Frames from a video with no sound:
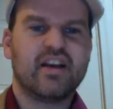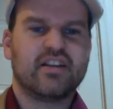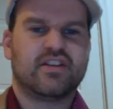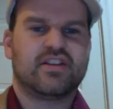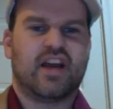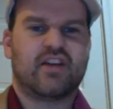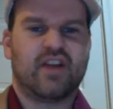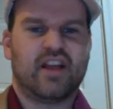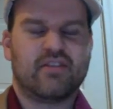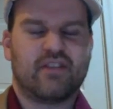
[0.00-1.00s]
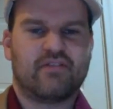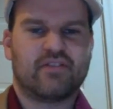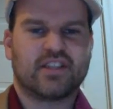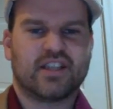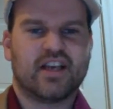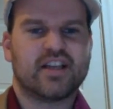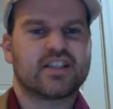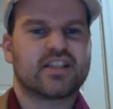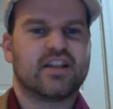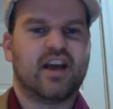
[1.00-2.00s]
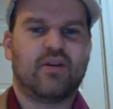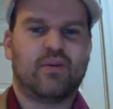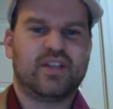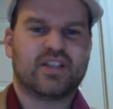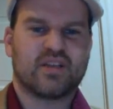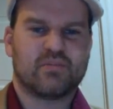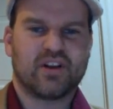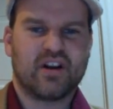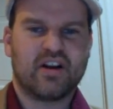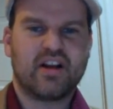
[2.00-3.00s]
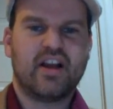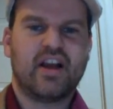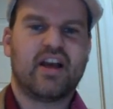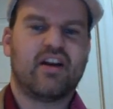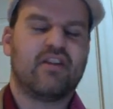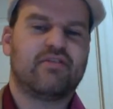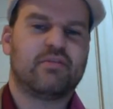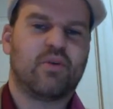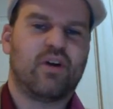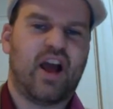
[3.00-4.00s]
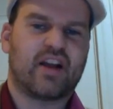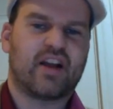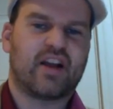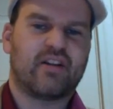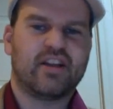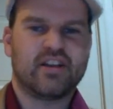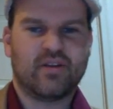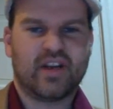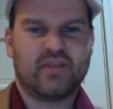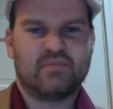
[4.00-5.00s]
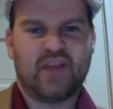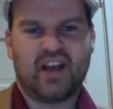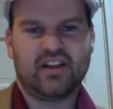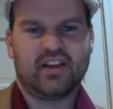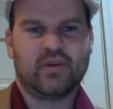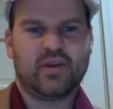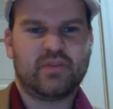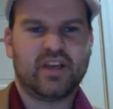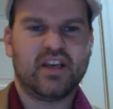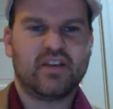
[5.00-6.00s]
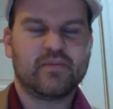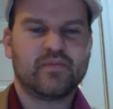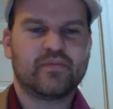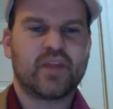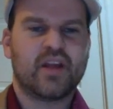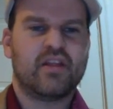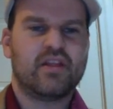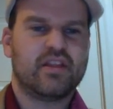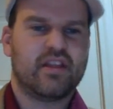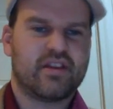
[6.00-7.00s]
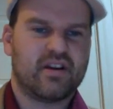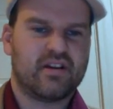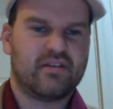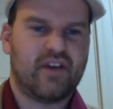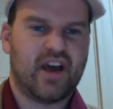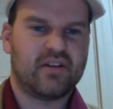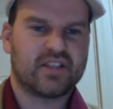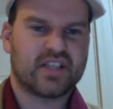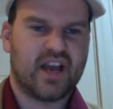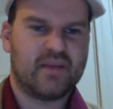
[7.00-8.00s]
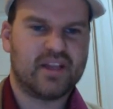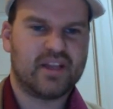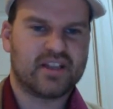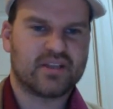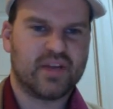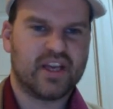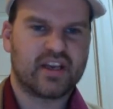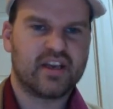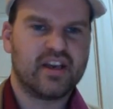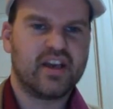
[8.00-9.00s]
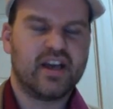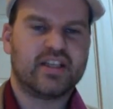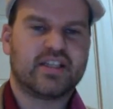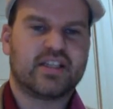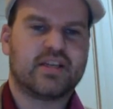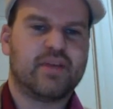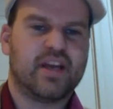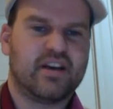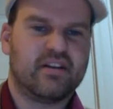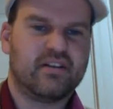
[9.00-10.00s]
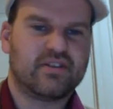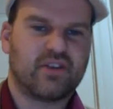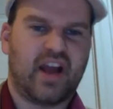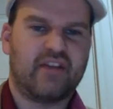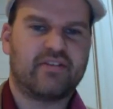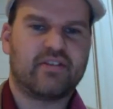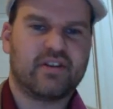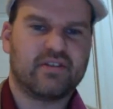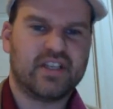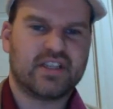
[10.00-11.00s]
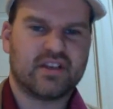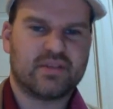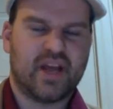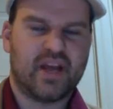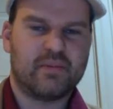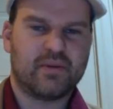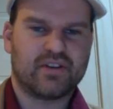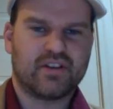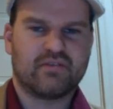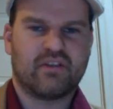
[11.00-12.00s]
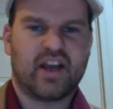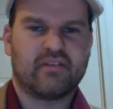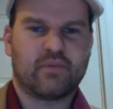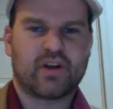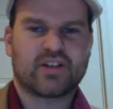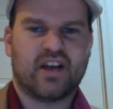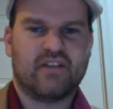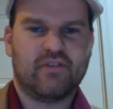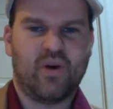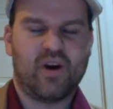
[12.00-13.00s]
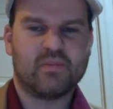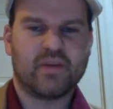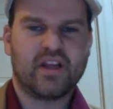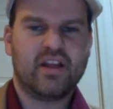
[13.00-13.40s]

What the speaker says: to generate the reference lists. That will be simpler and often more accurate than doing it manually would be. The third and final assignment this week is to submit a draft of your research paper to the Writing Workshop Forum.